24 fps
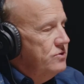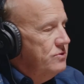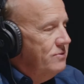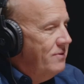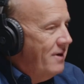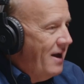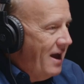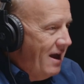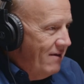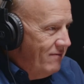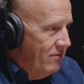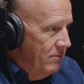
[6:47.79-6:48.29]
you
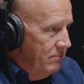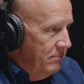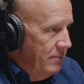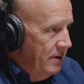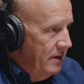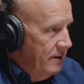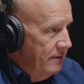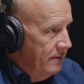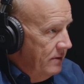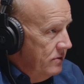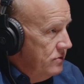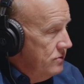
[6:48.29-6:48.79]
haven't
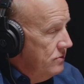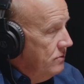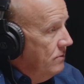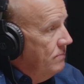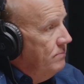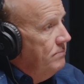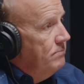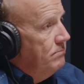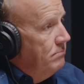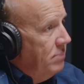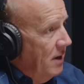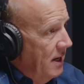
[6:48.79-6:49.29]
been that you
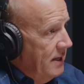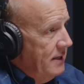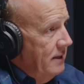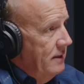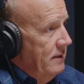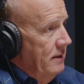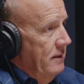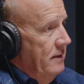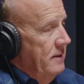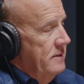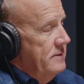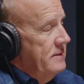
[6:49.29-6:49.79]

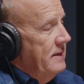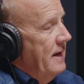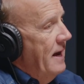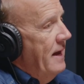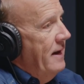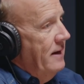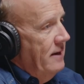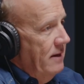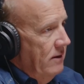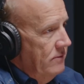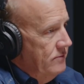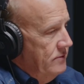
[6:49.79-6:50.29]
bucket list got
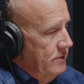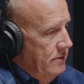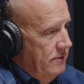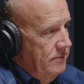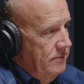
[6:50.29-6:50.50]
to go to?